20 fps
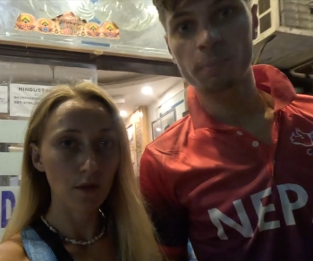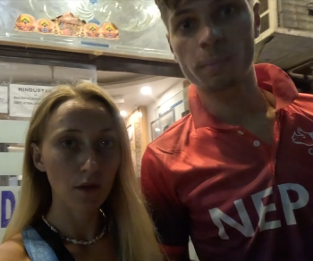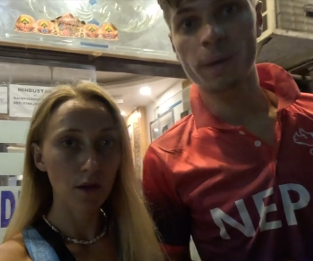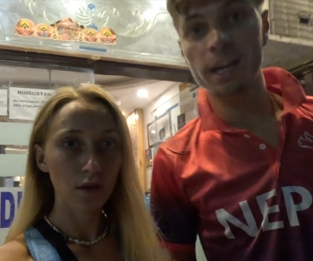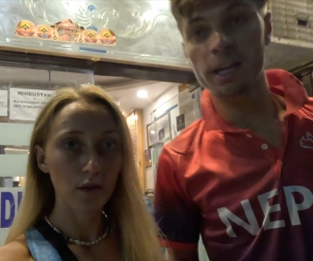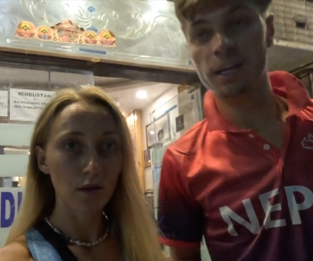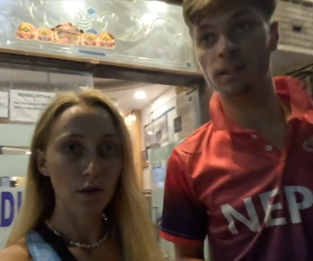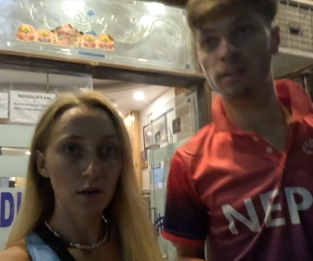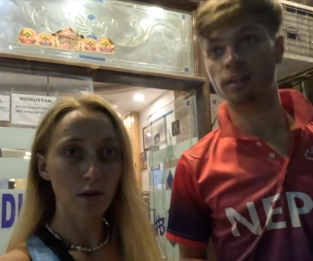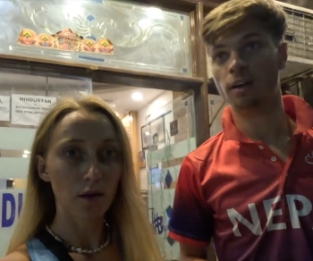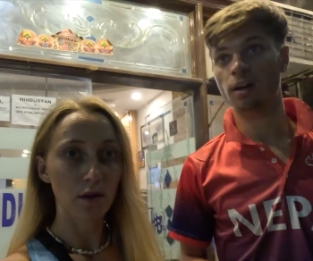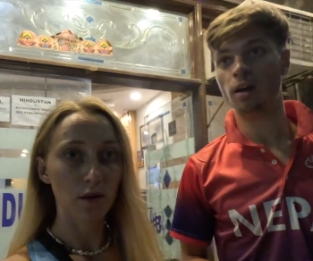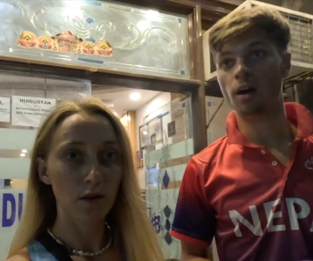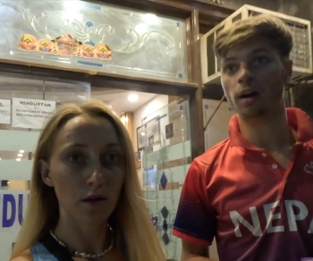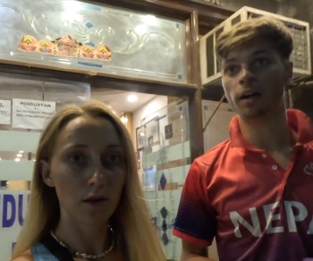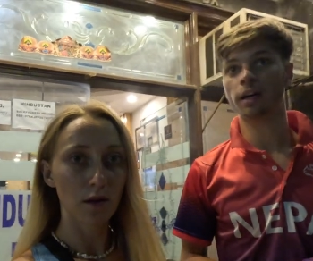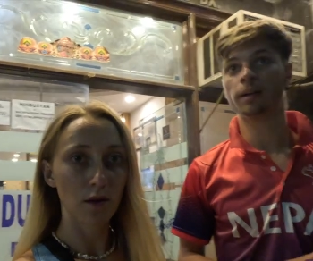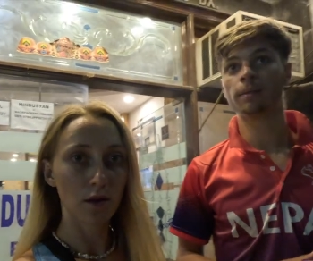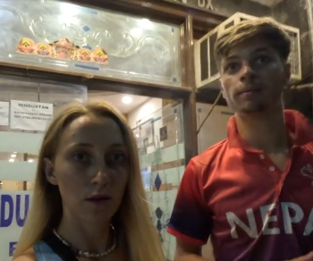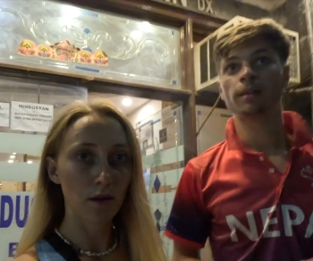Speaker 1: paying the
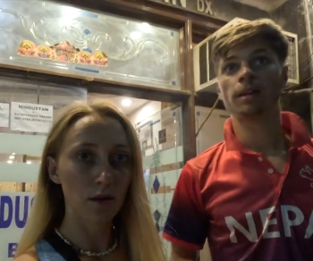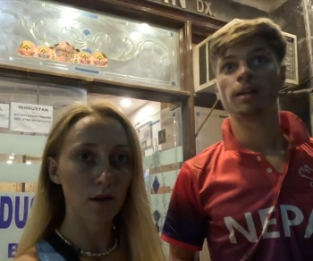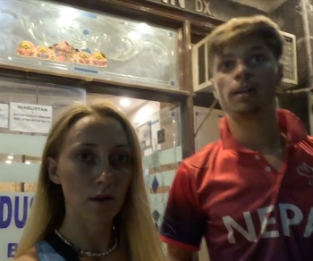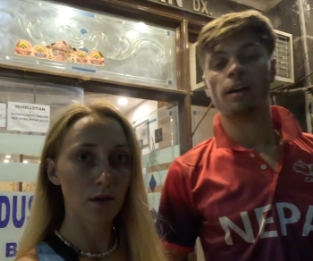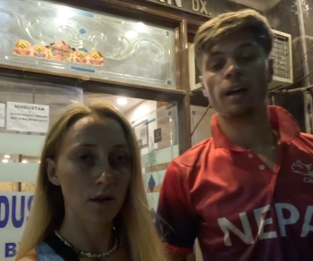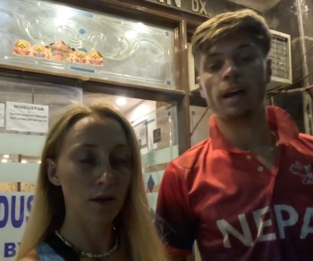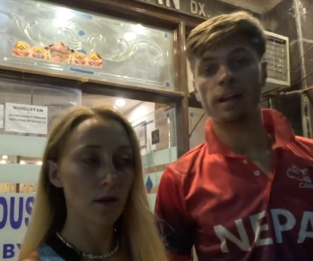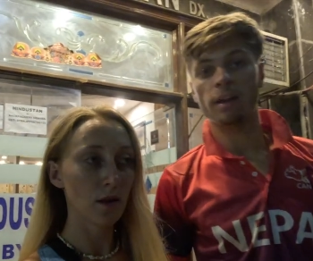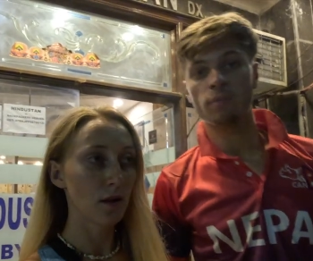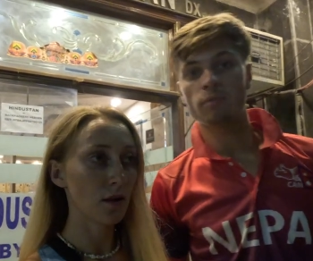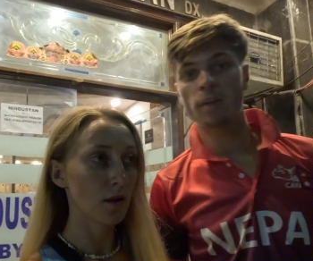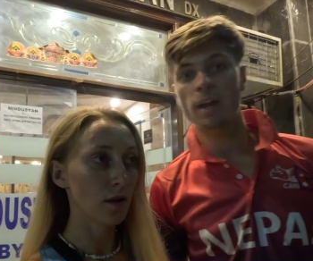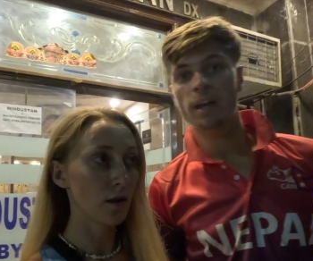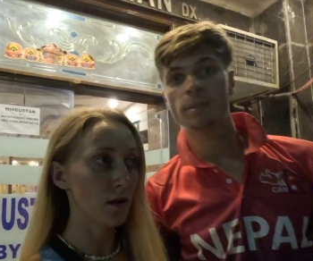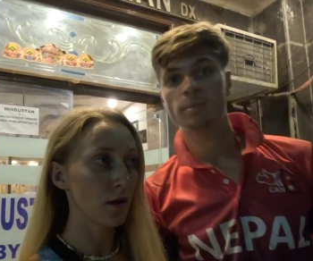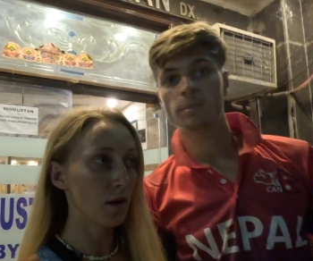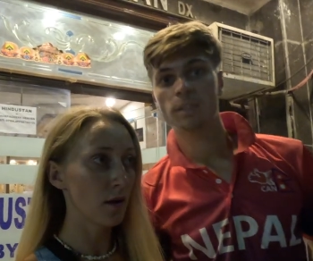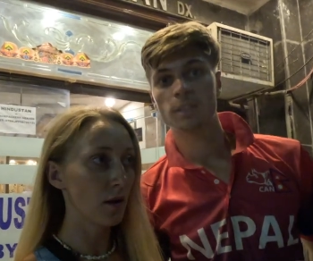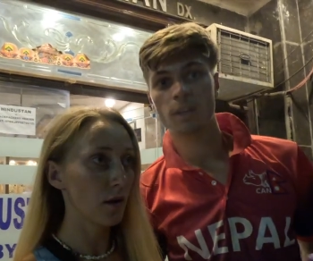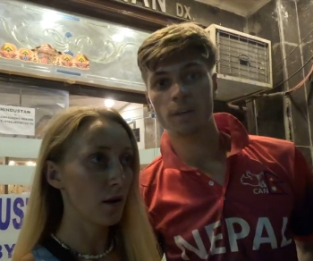guy and I ran
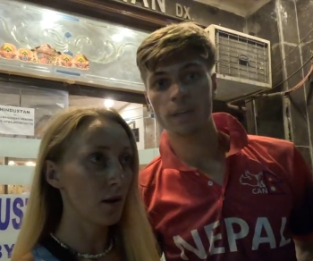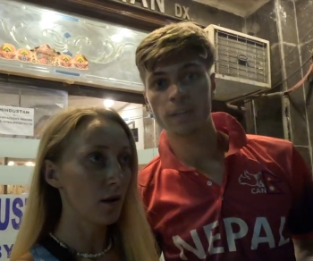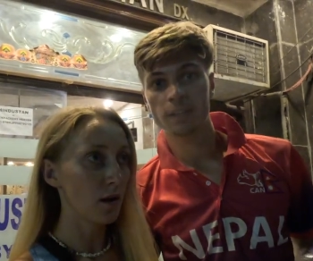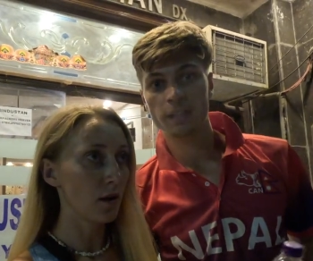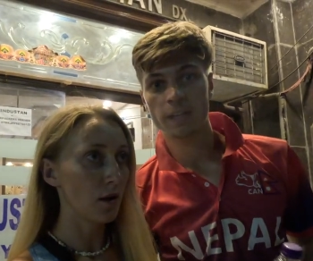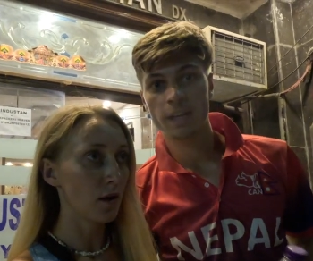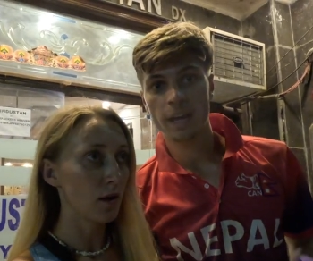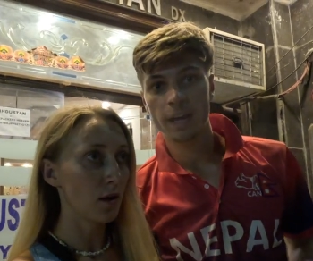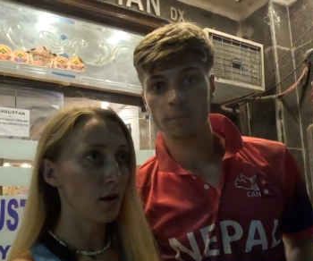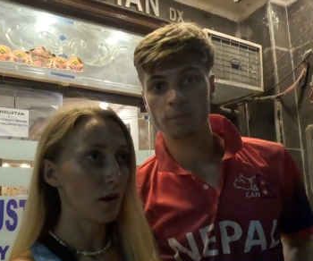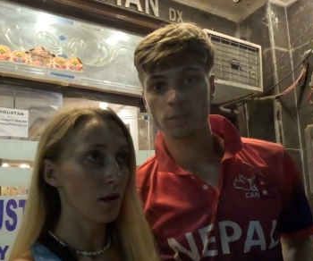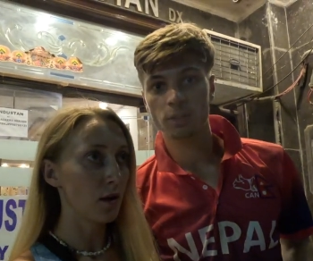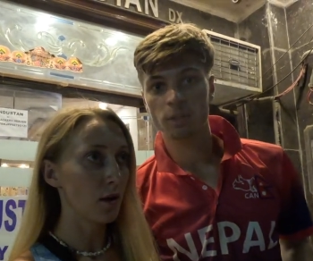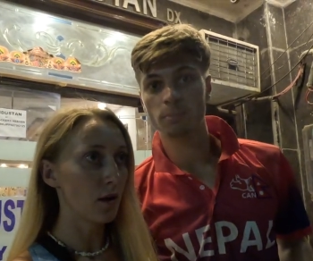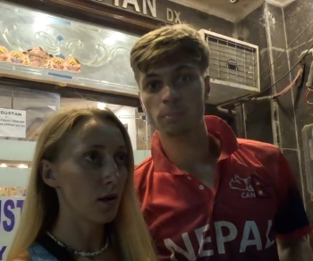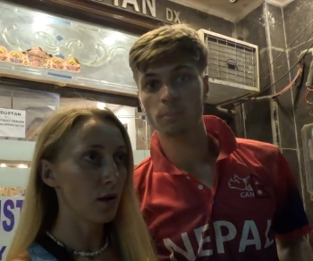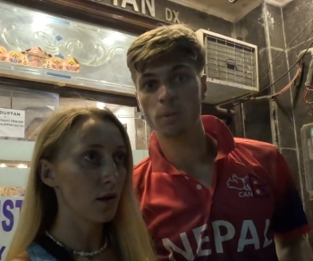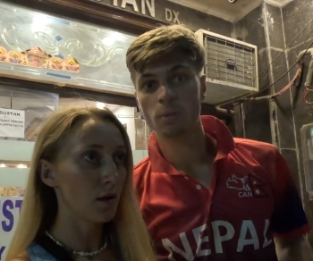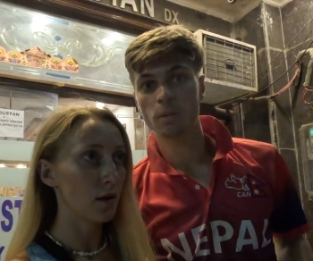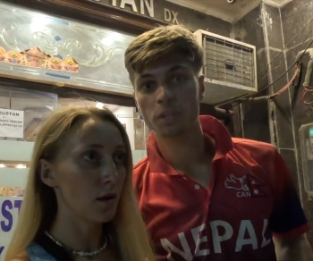inside to get him some
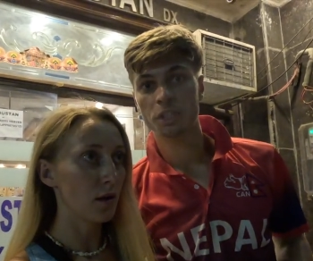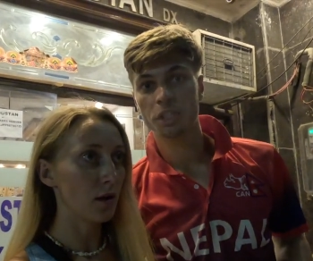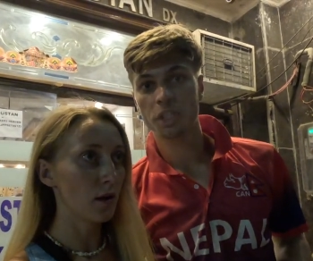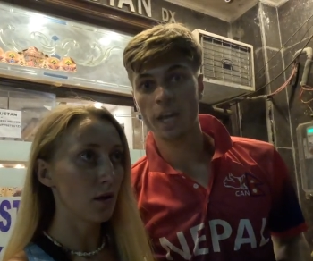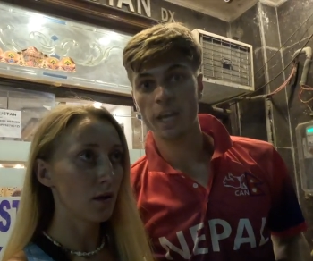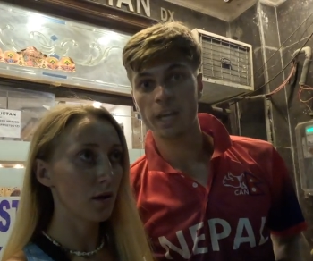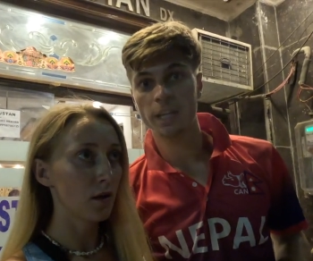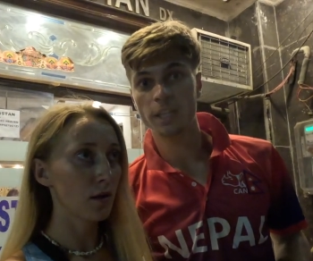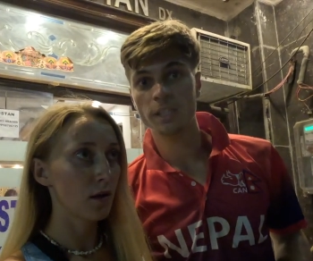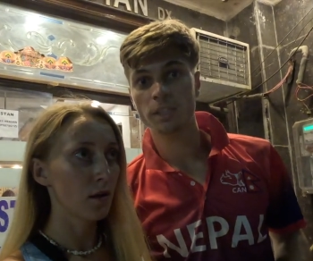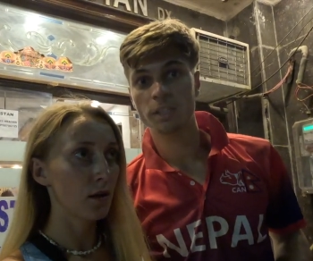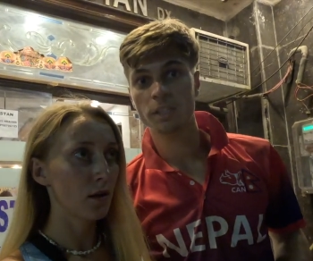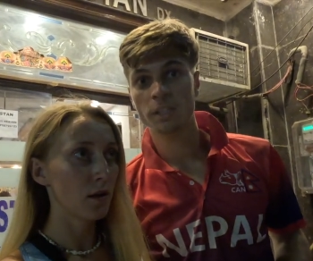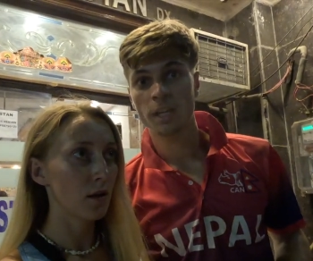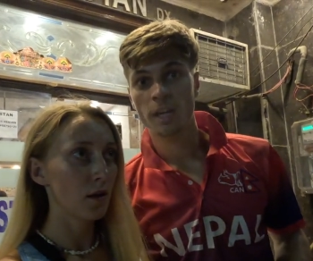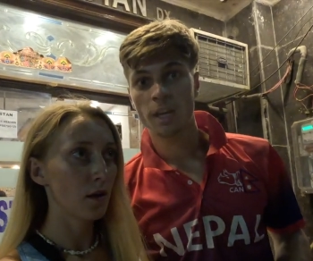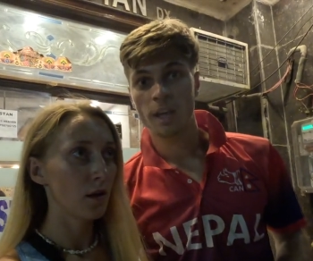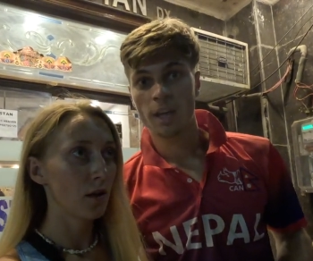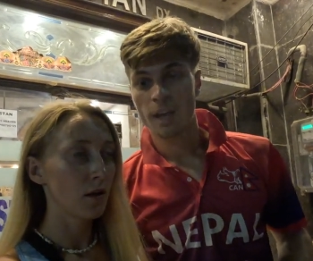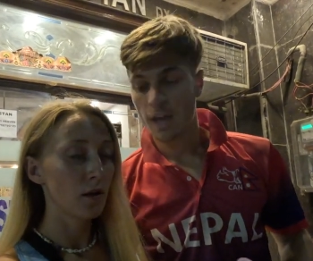more change
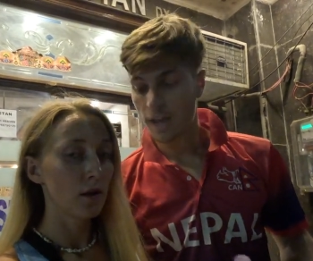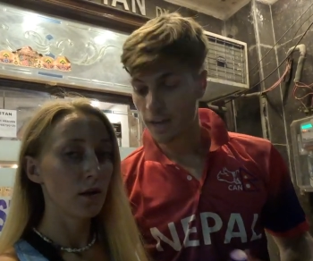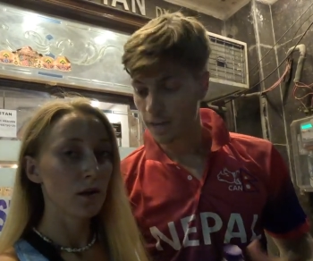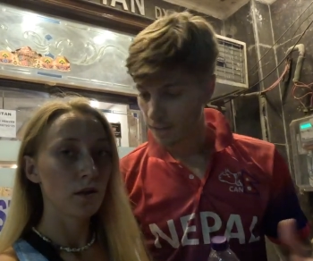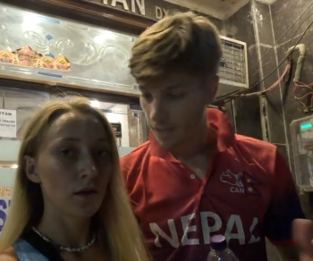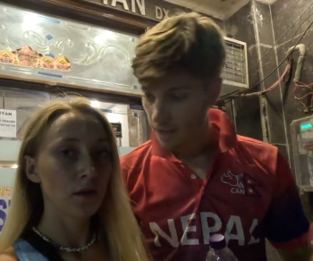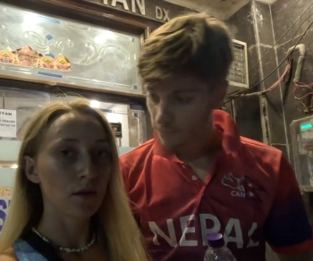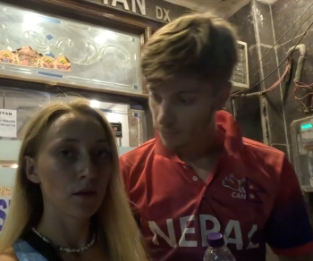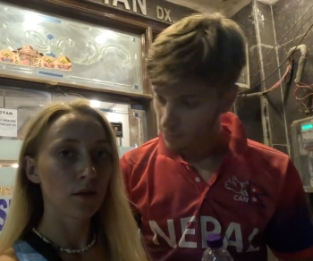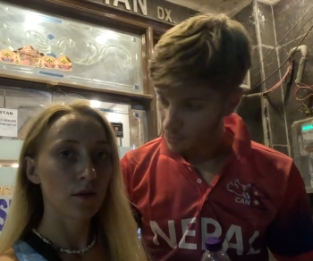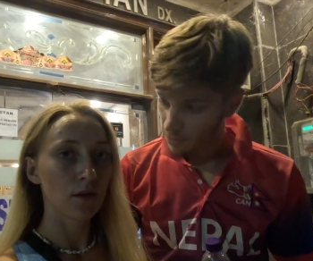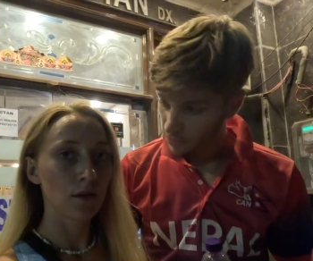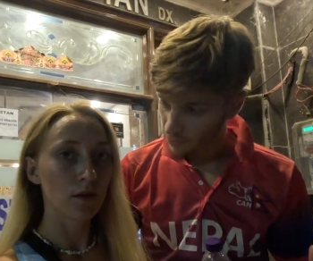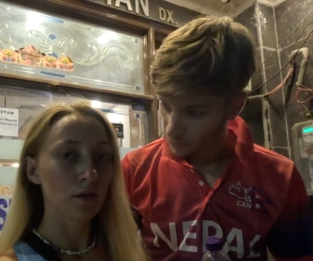and I gave him the